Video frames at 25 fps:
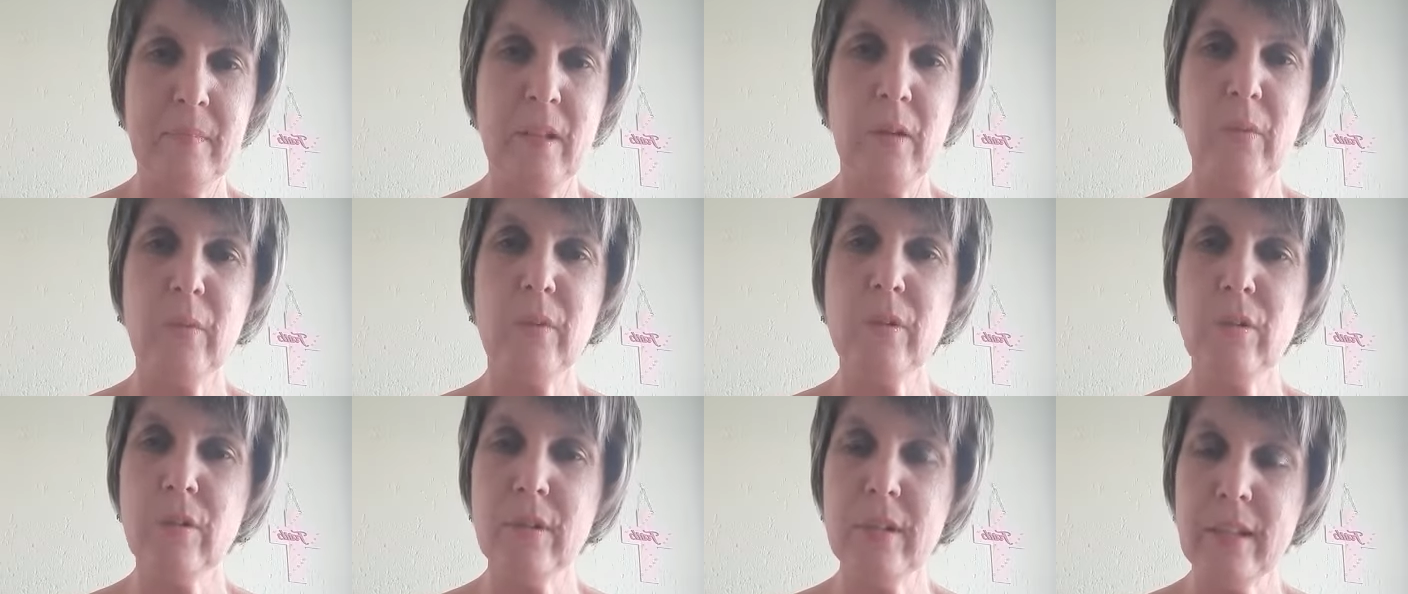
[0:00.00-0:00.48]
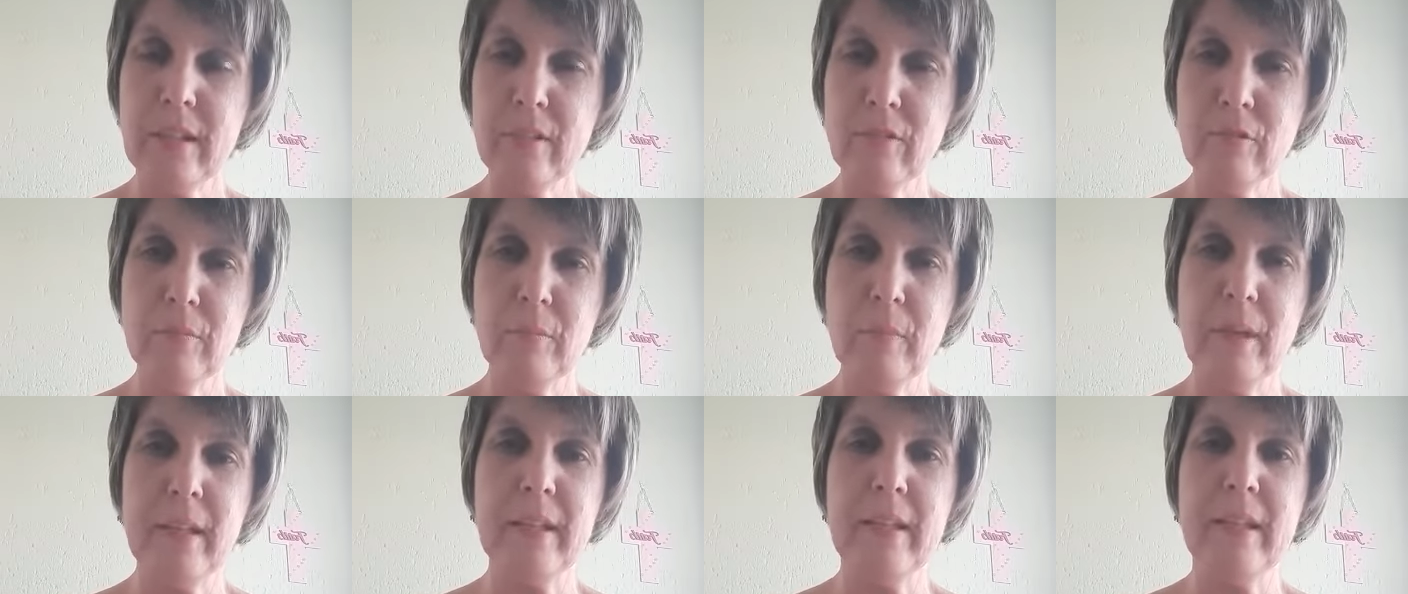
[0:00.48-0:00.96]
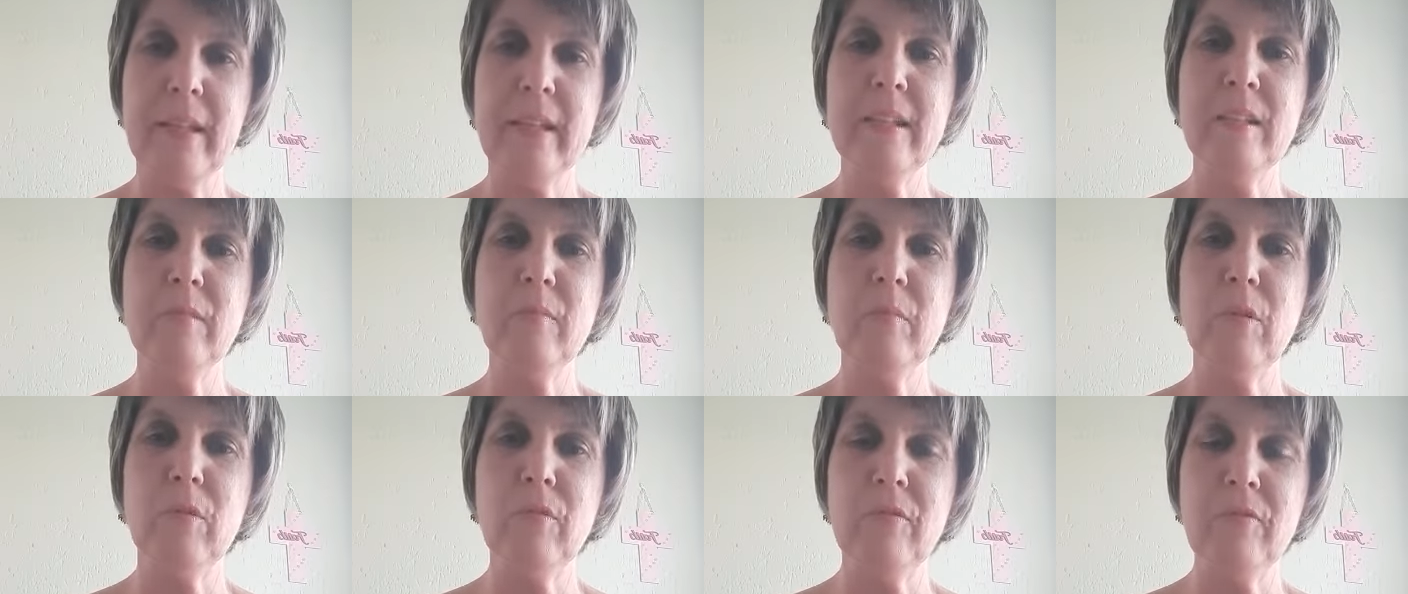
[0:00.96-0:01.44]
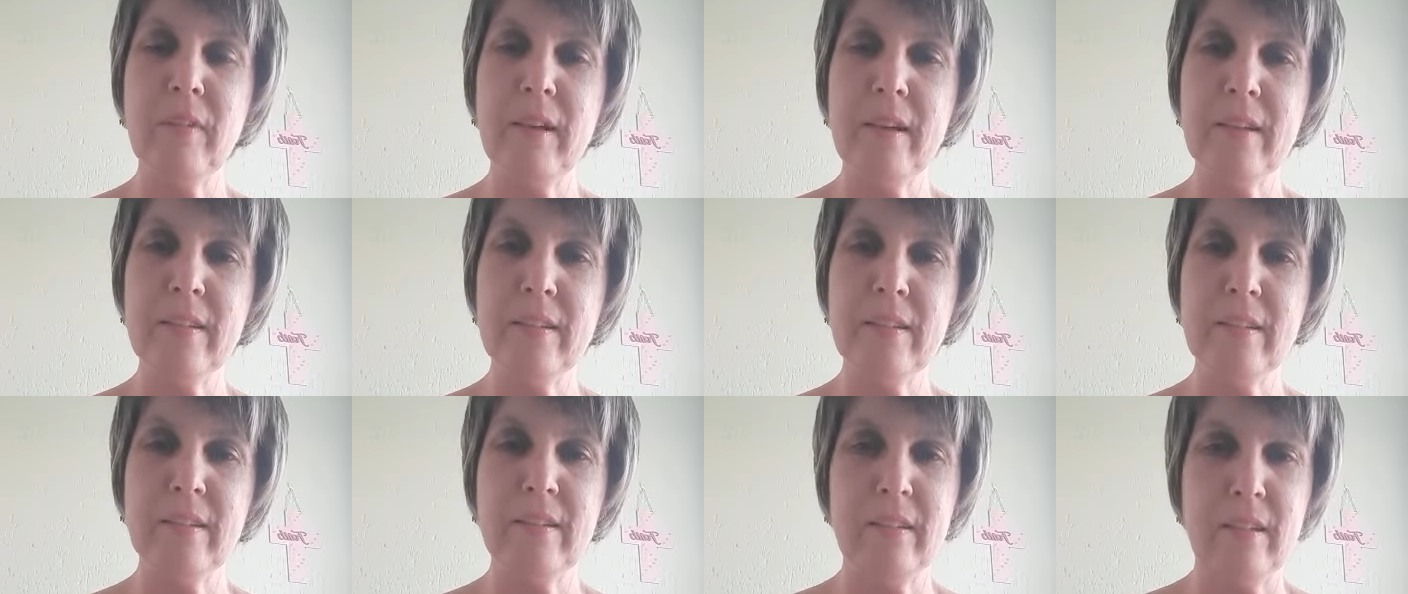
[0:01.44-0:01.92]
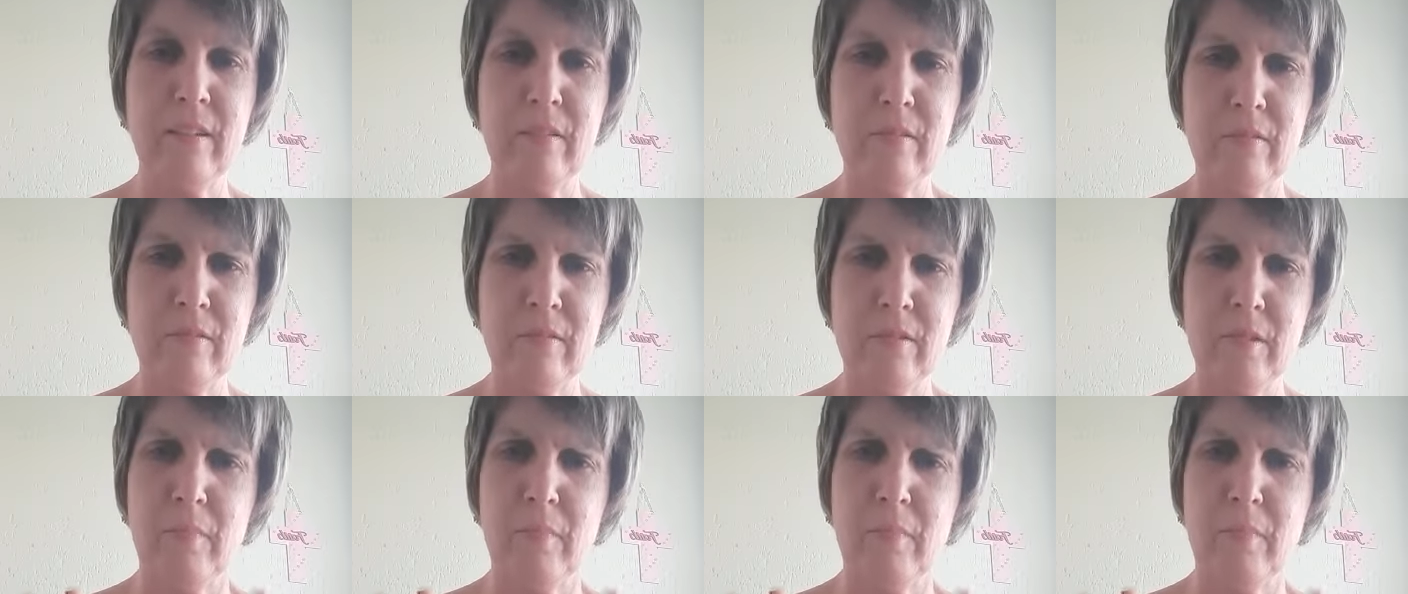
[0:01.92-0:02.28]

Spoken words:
We're not going to make any more faces and